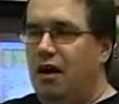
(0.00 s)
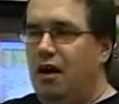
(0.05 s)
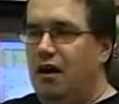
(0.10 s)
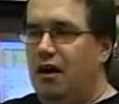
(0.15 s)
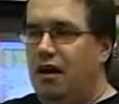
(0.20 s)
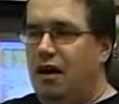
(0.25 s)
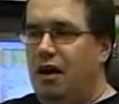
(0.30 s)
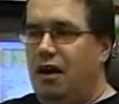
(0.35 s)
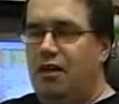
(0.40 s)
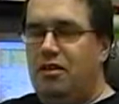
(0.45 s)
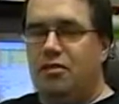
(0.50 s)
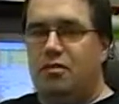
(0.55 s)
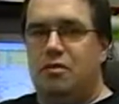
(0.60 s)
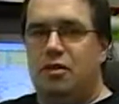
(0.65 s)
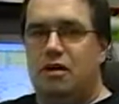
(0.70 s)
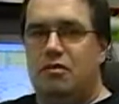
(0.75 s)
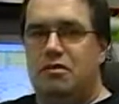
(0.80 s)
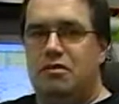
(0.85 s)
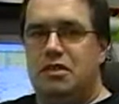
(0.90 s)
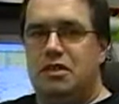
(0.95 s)
And I had the
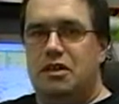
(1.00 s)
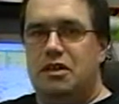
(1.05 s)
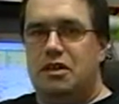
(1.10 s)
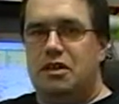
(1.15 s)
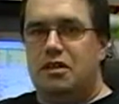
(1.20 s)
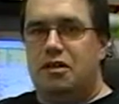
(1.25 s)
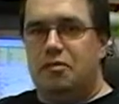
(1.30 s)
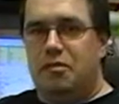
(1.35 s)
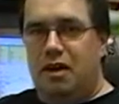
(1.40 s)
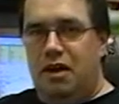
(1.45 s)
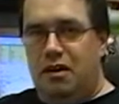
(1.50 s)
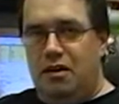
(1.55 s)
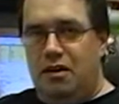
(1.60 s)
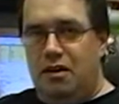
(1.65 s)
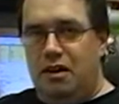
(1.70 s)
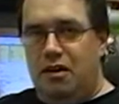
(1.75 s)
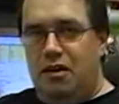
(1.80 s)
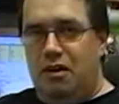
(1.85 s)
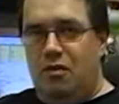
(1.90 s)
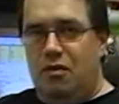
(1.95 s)
privilege of getting to meet
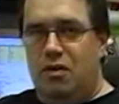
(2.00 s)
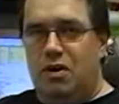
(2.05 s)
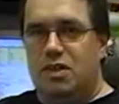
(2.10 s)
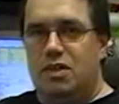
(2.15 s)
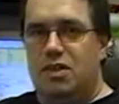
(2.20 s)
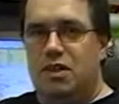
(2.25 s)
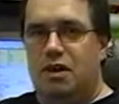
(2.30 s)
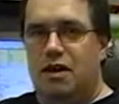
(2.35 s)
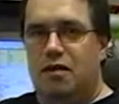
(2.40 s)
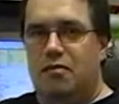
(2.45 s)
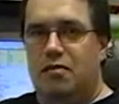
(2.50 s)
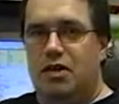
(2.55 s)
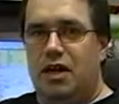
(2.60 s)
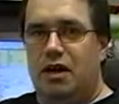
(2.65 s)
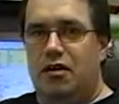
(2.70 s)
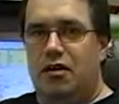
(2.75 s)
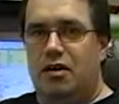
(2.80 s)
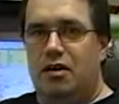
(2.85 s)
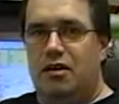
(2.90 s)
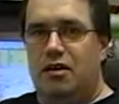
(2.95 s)
Derek one time.
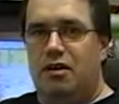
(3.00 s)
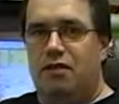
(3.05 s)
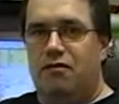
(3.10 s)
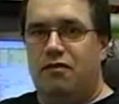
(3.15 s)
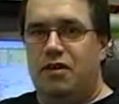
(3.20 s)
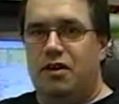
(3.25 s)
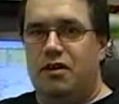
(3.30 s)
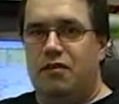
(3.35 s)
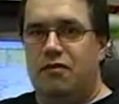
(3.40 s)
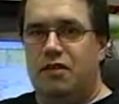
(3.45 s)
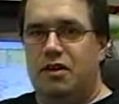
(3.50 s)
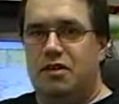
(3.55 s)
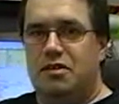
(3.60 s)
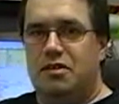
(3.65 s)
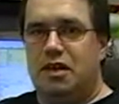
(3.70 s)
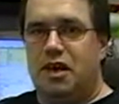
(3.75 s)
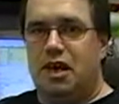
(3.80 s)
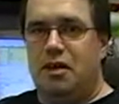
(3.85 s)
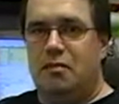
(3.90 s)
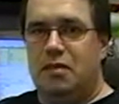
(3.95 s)
Derek and a friend of his
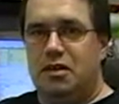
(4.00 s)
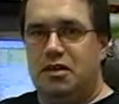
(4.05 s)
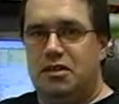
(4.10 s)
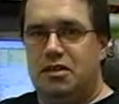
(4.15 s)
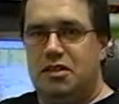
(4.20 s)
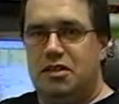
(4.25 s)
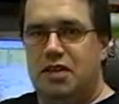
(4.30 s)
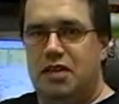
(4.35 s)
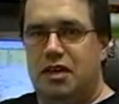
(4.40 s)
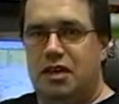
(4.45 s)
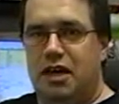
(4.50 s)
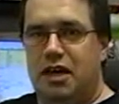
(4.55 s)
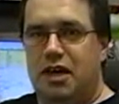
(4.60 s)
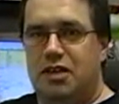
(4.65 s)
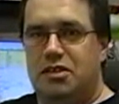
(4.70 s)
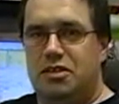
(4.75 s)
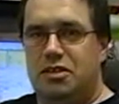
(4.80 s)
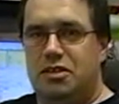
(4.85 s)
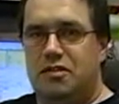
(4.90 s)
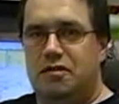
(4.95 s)
came into
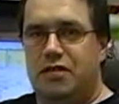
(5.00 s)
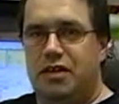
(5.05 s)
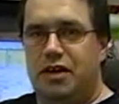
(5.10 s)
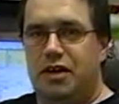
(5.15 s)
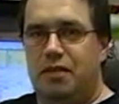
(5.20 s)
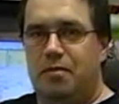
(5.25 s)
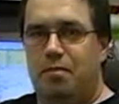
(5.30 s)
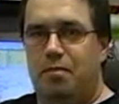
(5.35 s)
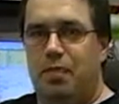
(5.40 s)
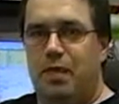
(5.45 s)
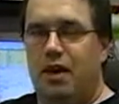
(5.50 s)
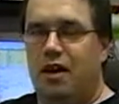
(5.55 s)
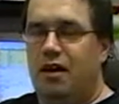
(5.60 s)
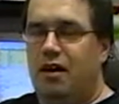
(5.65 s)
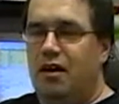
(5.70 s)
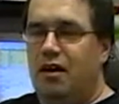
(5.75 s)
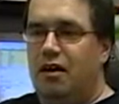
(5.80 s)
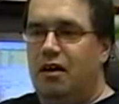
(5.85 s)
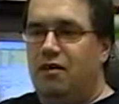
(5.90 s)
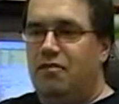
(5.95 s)
DATV.
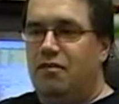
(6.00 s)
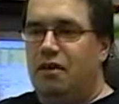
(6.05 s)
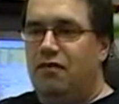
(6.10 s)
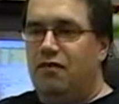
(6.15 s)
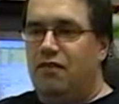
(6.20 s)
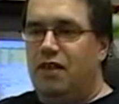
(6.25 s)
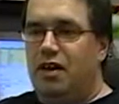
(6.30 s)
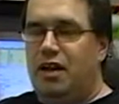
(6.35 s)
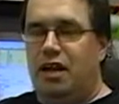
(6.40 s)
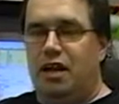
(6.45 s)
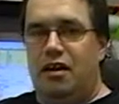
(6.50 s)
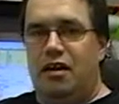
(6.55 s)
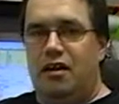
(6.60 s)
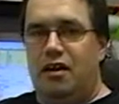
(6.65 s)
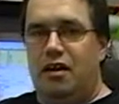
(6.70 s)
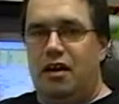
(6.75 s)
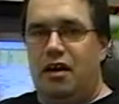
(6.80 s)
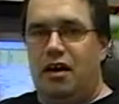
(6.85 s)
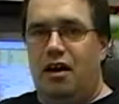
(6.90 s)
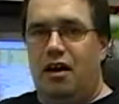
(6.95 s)
My friend
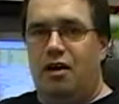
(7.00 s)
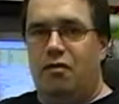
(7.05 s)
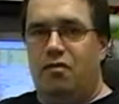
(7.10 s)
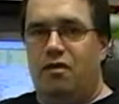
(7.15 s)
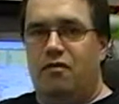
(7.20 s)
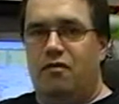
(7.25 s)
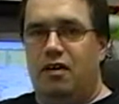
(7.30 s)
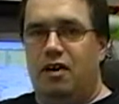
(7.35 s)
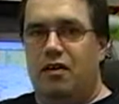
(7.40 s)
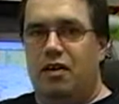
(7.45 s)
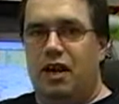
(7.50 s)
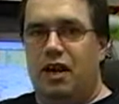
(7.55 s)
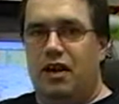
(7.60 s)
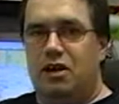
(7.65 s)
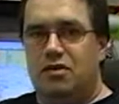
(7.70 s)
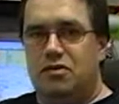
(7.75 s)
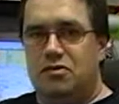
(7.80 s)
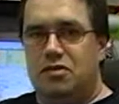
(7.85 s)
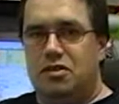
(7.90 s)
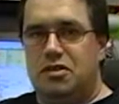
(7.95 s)
Andy and I were very
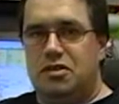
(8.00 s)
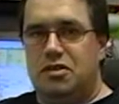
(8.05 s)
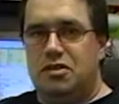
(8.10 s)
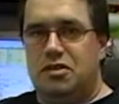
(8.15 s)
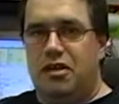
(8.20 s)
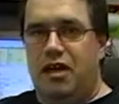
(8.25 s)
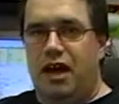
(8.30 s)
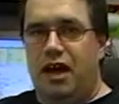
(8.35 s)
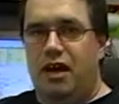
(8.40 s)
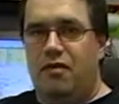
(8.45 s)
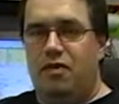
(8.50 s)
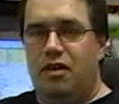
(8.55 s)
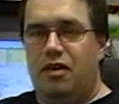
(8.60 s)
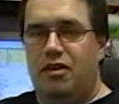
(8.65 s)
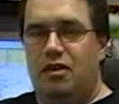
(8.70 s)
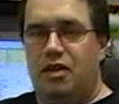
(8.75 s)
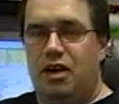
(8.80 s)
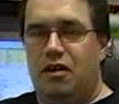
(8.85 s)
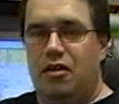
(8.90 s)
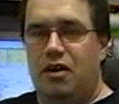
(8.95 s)
interested in
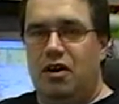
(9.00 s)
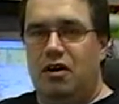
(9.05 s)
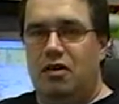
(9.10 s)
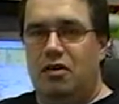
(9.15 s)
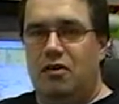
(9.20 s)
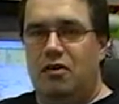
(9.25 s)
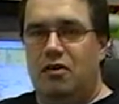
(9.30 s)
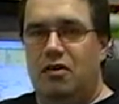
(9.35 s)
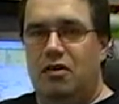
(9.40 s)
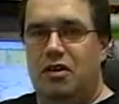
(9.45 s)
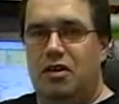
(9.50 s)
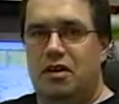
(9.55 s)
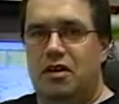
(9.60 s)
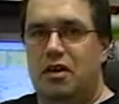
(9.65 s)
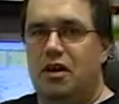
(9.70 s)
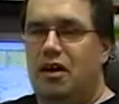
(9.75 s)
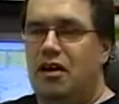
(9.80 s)
having Derek on,